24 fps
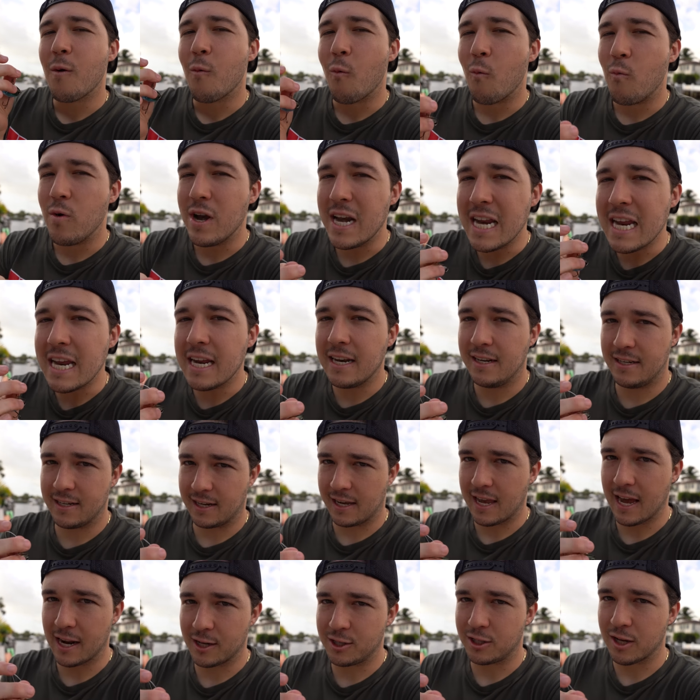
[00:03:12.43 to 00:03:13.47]
need to
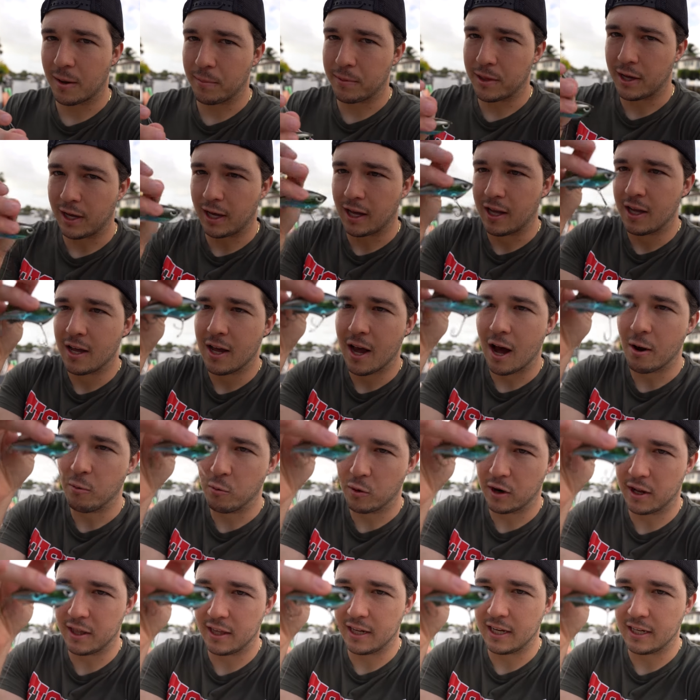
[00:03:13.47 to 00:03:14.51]
catch something on
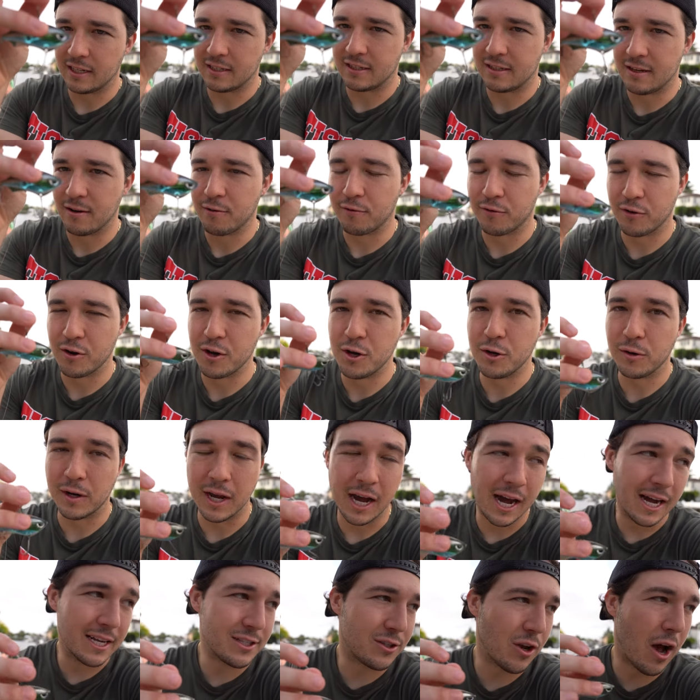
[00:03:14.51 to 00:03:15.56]
one of these for you guys.